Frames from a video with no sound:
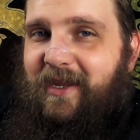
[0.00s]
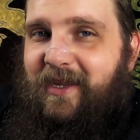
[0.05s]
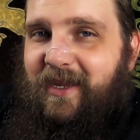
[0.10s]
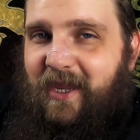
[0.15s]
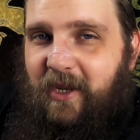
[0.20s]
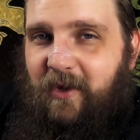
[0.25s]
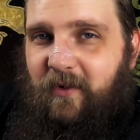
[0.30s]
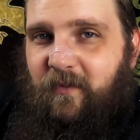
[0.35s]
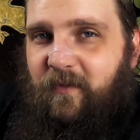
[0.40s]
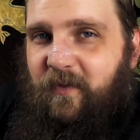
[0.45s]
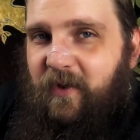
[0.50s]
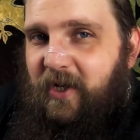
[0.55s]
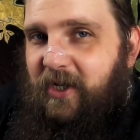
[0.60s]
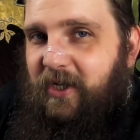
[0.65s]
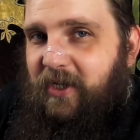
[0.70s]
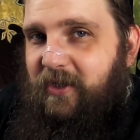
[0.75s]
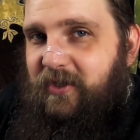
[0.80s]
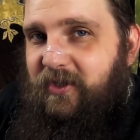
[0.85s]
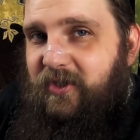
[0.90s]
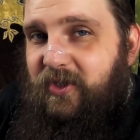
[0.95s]
King
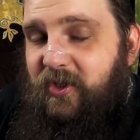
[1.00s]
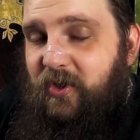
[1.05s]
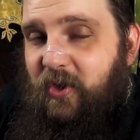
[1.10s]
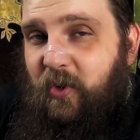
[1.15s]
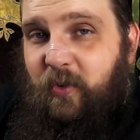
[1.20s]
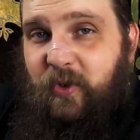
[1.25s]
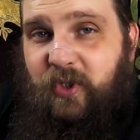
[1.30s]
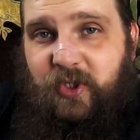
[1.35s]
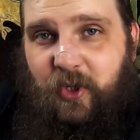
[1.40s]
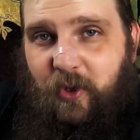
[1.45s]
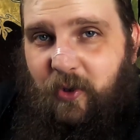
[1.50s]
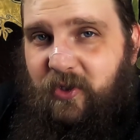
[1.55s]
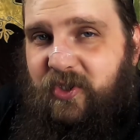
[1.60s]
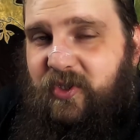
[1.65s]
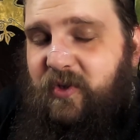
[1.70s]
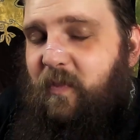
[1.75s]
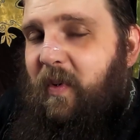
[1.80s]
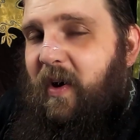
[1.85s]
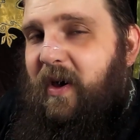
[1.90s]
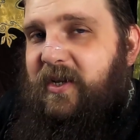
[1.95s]
Phineas, who was
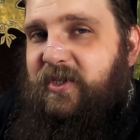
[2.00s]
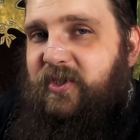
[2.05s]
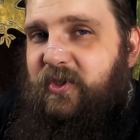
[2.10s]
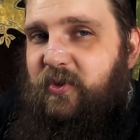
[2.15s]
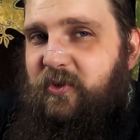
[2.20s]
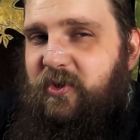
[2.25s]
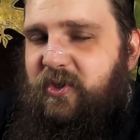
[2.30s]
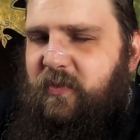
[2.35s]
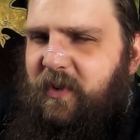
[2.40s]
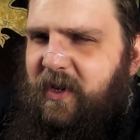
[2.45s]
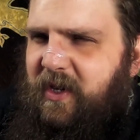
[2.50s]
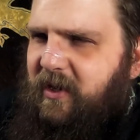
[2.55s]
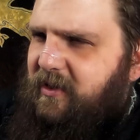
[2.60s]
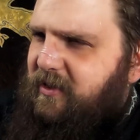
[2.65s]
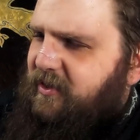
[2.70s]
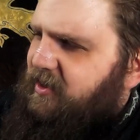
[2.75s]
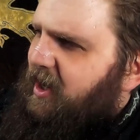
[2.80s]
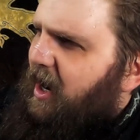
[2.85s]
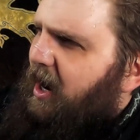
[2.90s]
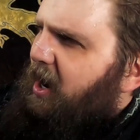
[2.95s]
cursed by Zeus
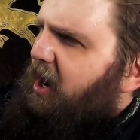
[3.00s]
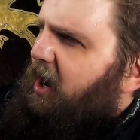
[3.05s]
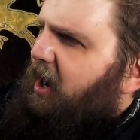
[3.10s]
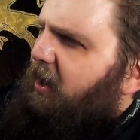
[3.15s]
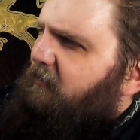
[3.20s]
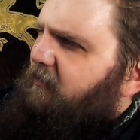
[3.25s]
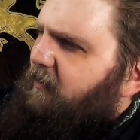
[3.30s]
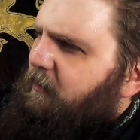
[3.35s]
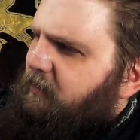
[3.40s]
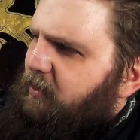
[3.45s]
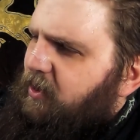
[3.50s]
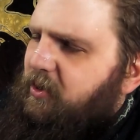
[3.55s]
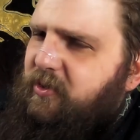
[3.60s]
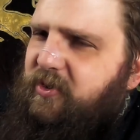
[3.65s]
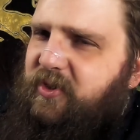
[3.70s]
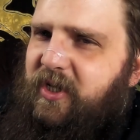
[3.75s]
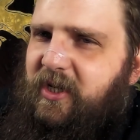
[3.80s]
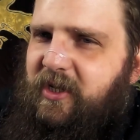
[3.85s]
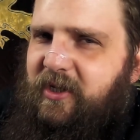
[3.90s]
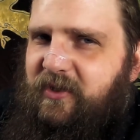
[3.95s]
because of
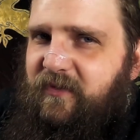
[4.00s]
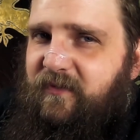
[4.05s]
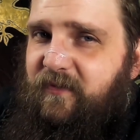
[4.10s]
abusing his